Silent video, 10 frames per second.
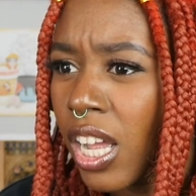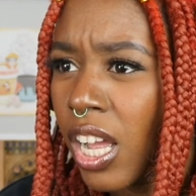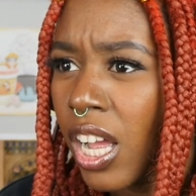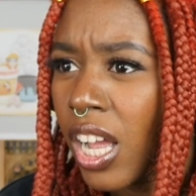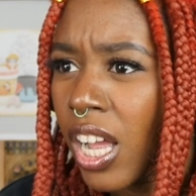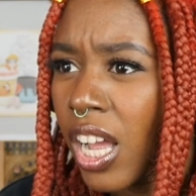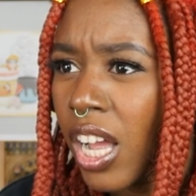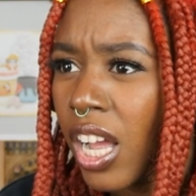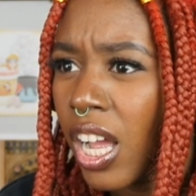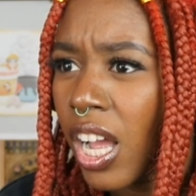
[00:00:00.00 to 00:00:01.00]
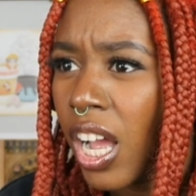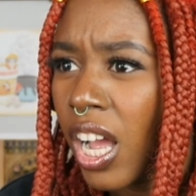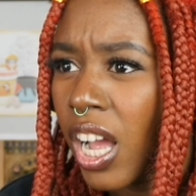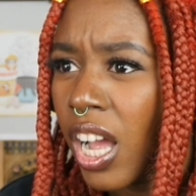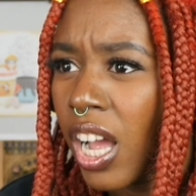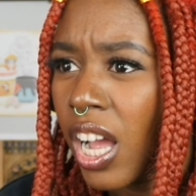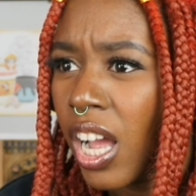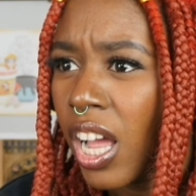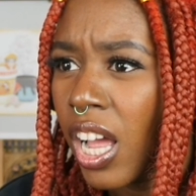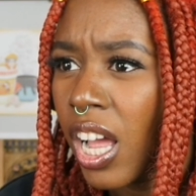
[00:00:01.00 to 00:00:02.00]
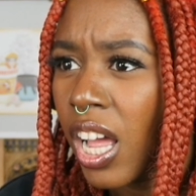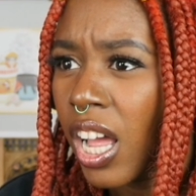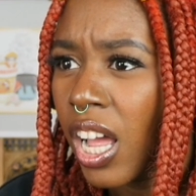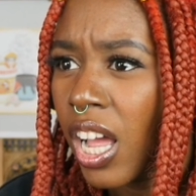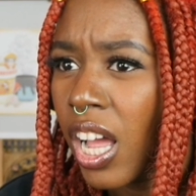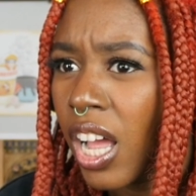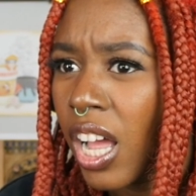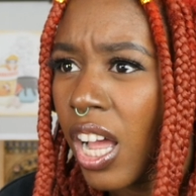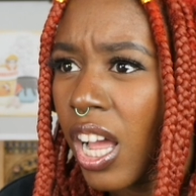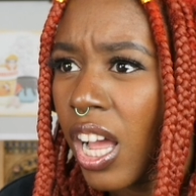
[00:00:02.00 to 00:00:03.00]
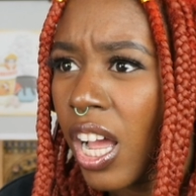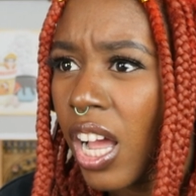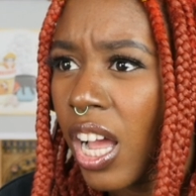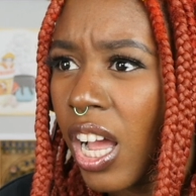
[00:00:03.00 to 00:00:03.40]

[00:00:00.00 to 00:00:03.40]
Nobody speaks.